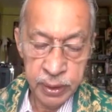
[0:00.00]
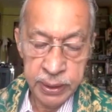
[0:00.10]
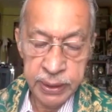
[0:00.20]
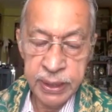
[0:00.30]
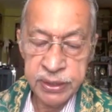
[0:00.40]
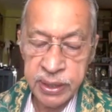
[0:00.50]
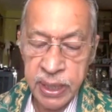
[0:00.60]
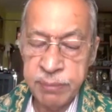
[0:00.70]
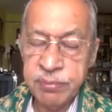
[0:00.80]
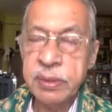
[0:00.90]
It
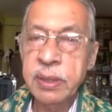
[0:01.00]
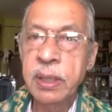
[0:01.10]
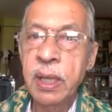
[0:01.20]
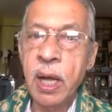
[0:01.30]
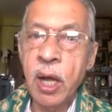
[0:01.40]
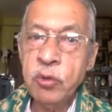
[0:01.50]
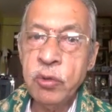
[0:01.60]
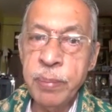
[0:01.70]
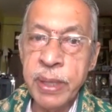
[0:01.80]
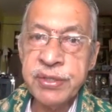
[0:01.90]
describes how to
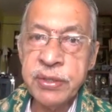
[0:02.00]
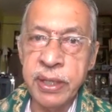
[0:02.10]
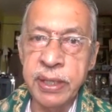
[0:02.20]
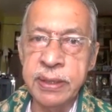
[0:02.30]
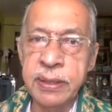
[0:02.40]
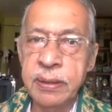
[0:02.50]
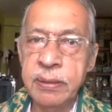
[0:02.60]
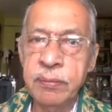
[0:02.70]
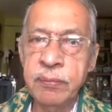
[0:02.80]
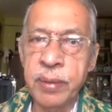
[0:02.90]
brush teeth
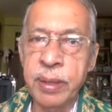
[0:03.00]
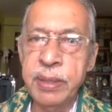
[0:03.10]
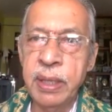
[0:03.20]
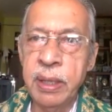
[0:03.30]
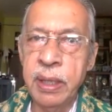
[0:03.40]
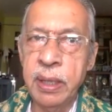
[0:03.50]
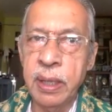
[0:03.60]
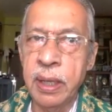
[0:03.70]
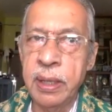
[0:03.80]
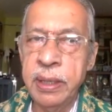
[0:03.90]
from the
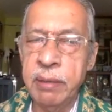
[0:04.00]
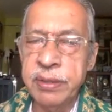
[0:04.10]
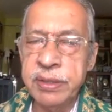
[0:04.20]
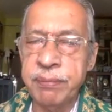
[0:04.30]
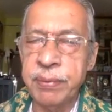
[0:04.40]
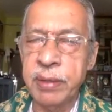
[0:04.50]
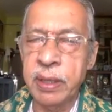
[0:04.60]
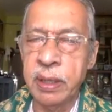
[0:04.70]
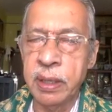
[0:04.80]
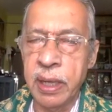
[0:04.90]
early hours of our
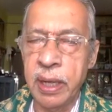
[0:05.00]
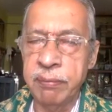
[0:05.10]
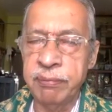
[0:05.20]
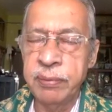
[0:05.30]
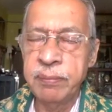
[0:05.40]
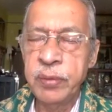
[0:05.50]
uh, life.